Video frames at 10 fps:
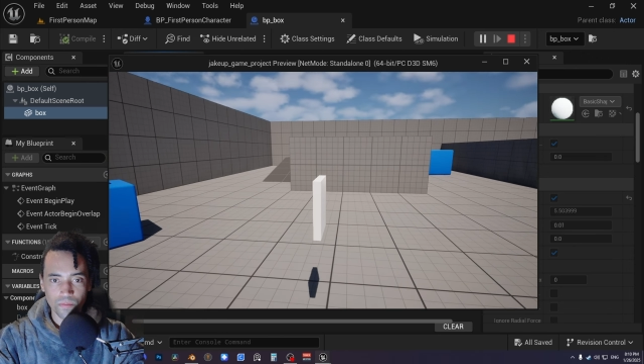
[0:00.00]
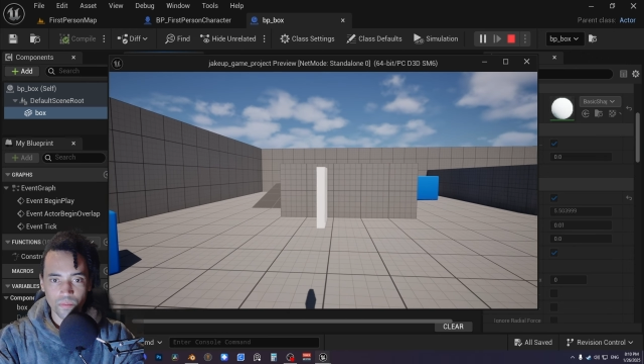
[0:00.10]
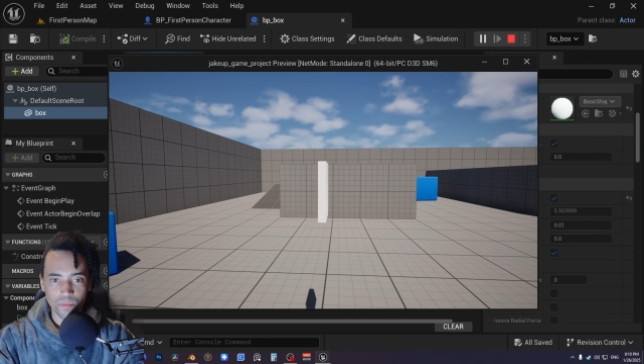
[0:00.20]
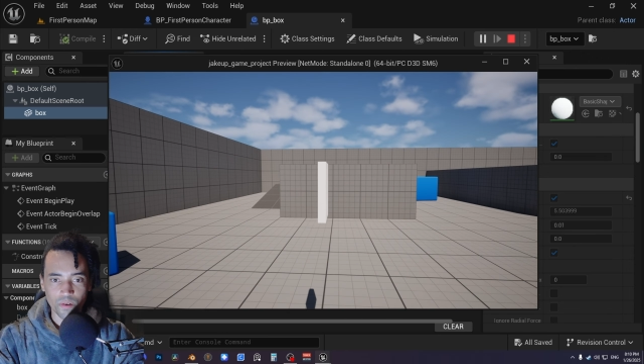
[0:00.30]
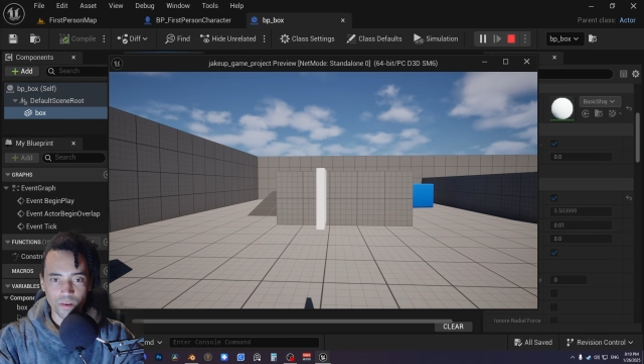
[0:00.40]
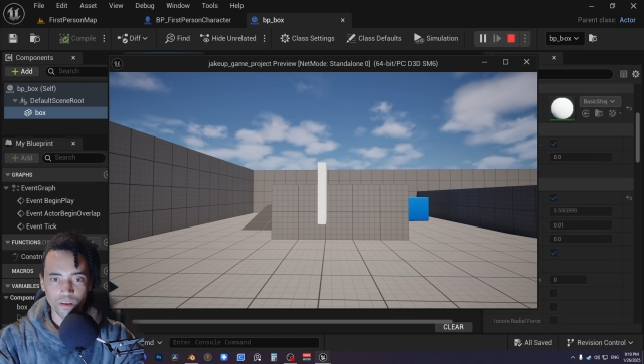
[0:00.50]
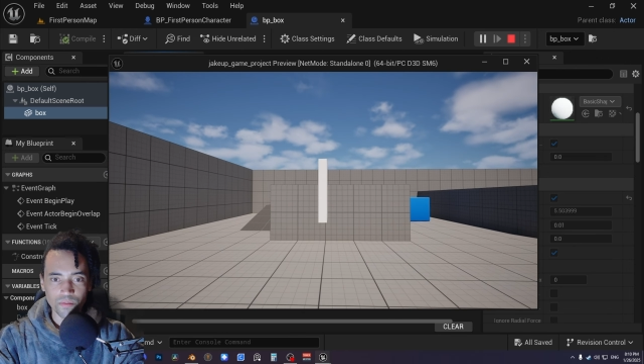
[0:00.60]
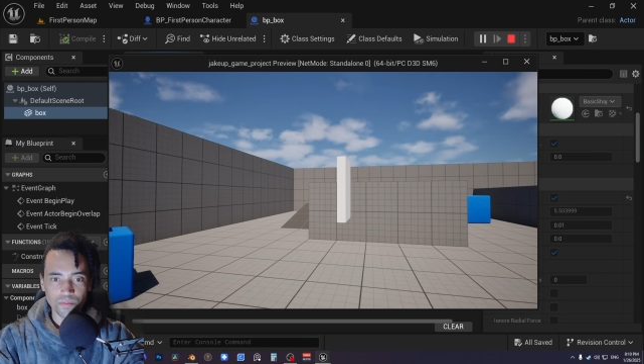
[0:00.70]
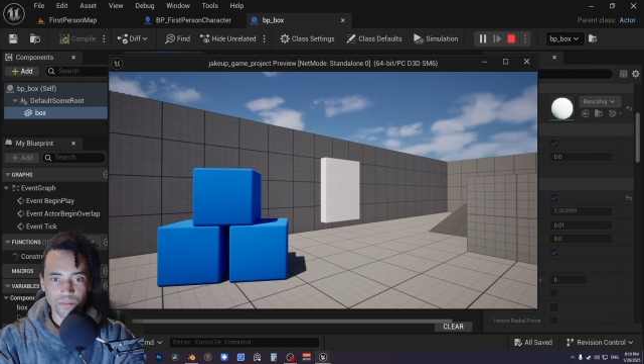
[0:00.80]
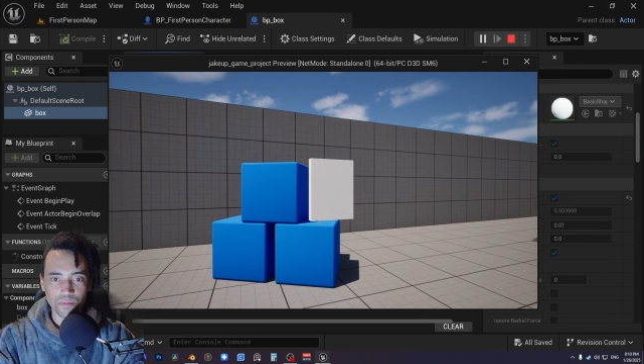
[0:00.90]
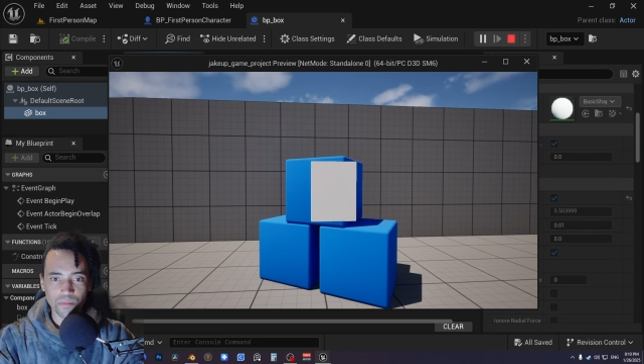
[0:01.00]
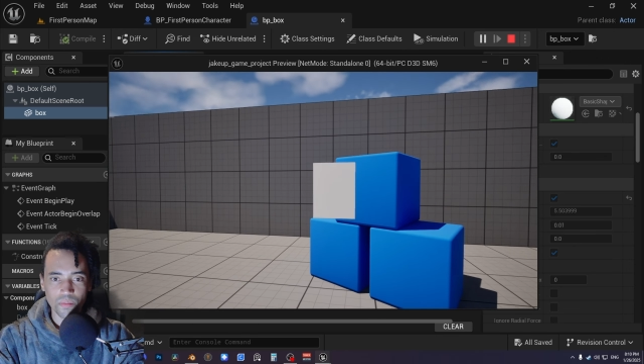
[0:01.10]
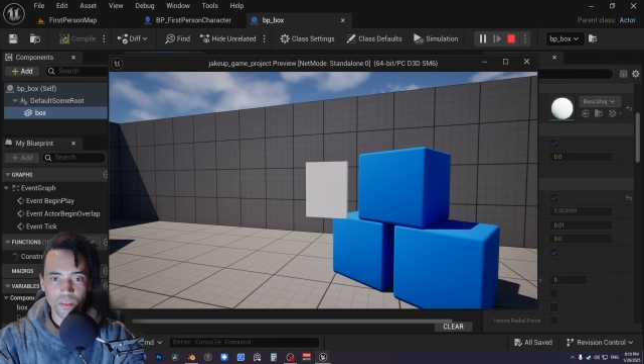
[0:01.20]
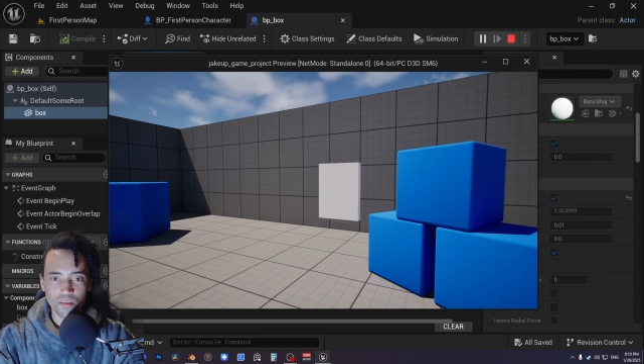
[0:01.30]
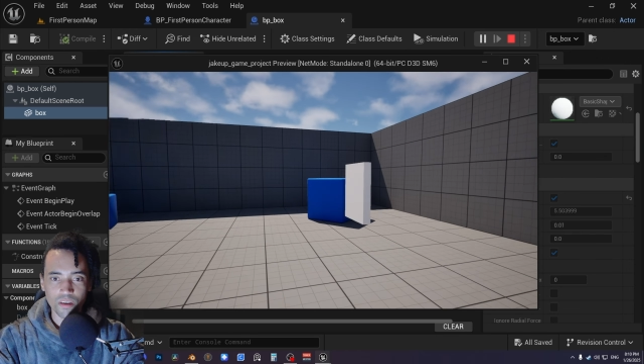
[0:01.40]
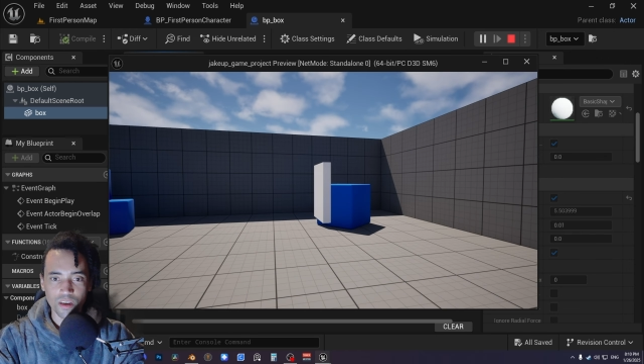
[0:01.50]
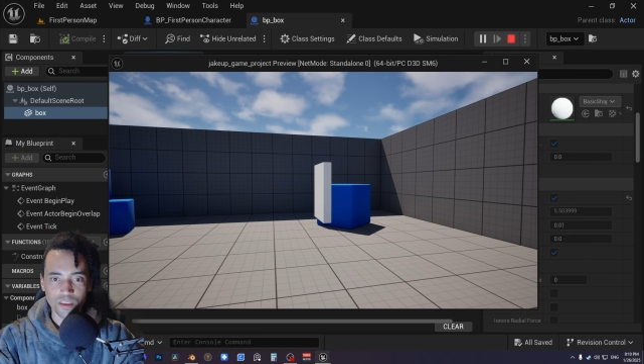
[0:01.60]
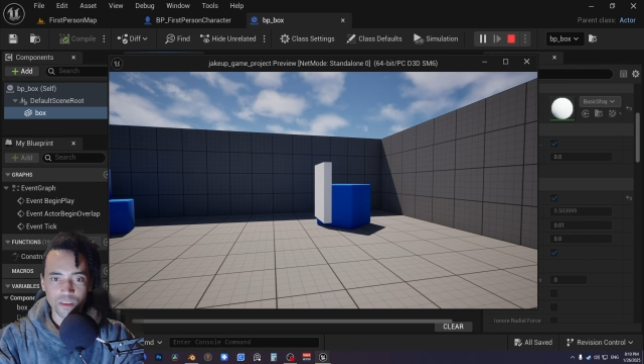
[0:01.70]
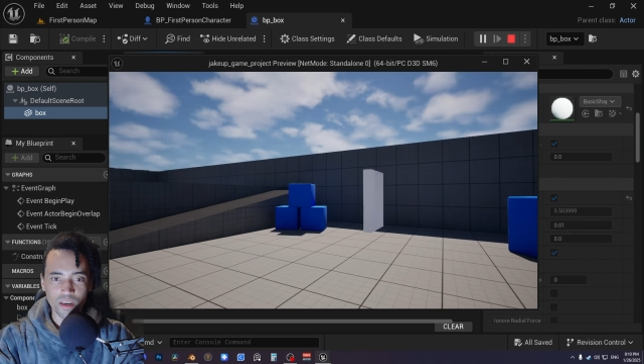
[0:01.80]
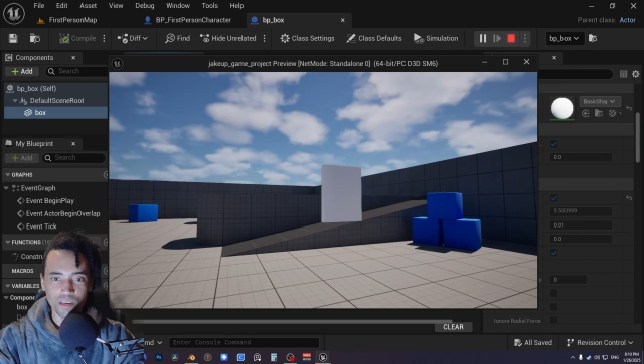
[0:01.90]
There we go. Okay,
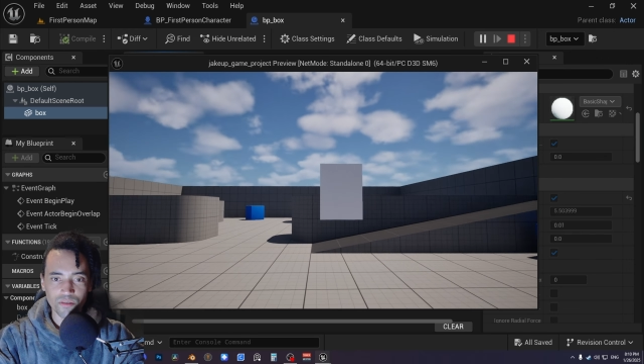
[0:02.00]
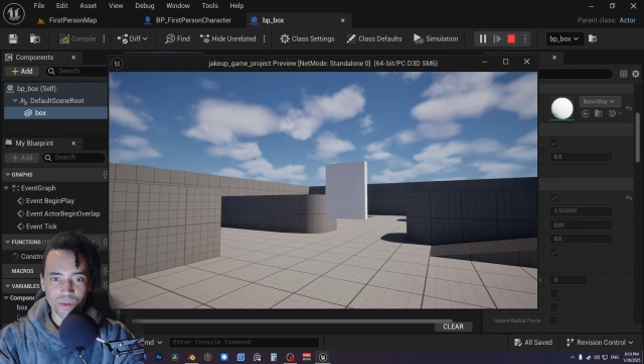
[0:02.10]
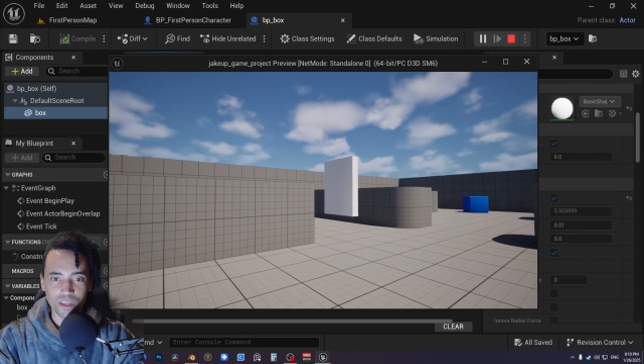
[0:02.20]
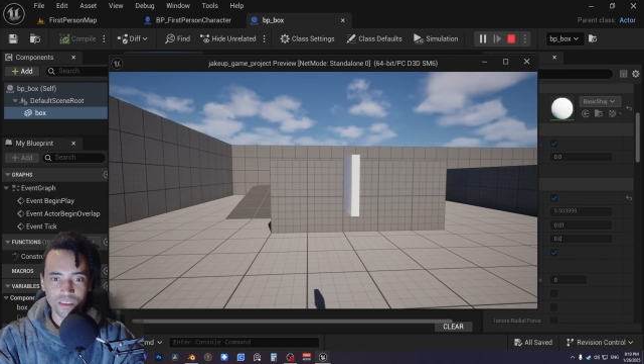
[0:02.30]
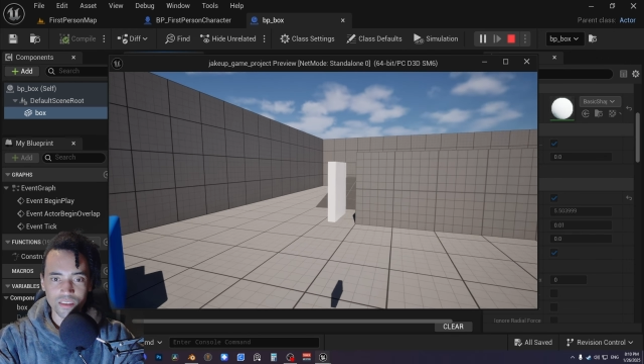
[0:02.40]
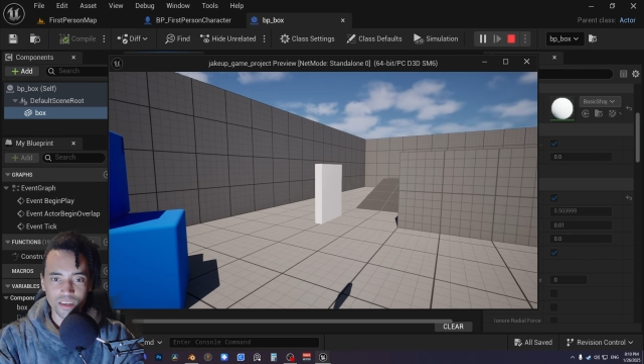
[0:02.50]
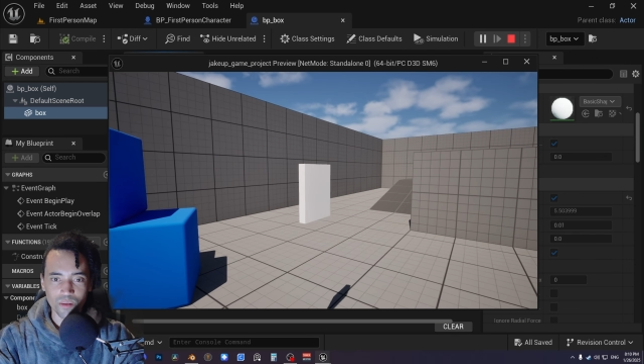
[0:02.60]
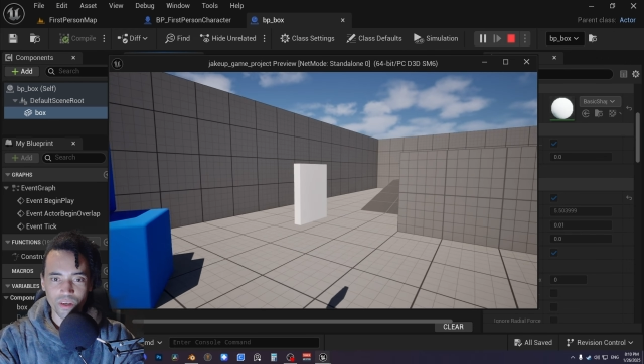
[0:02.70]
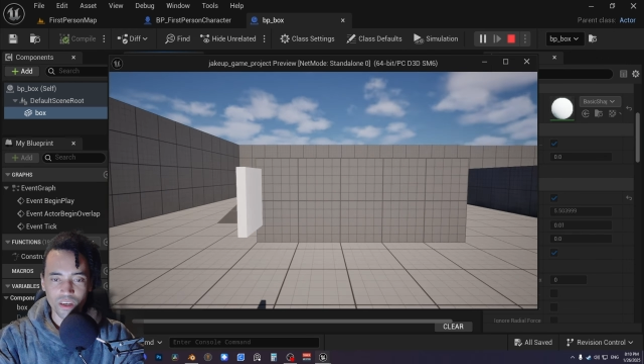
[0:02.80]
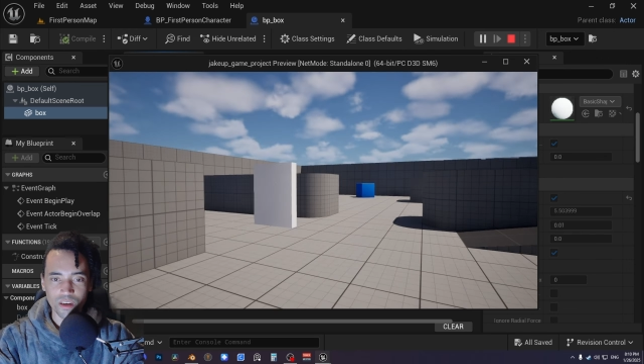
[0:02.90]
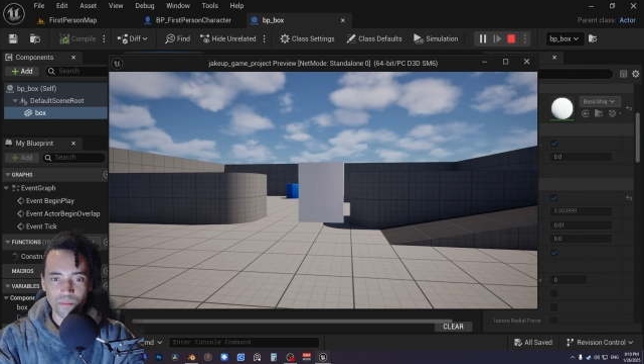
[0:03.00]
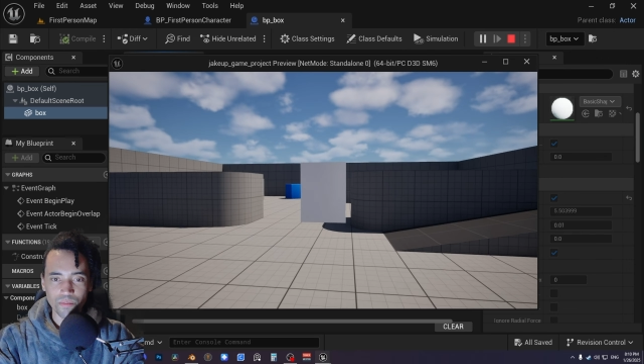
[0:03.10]
so now I have a box I can pick up.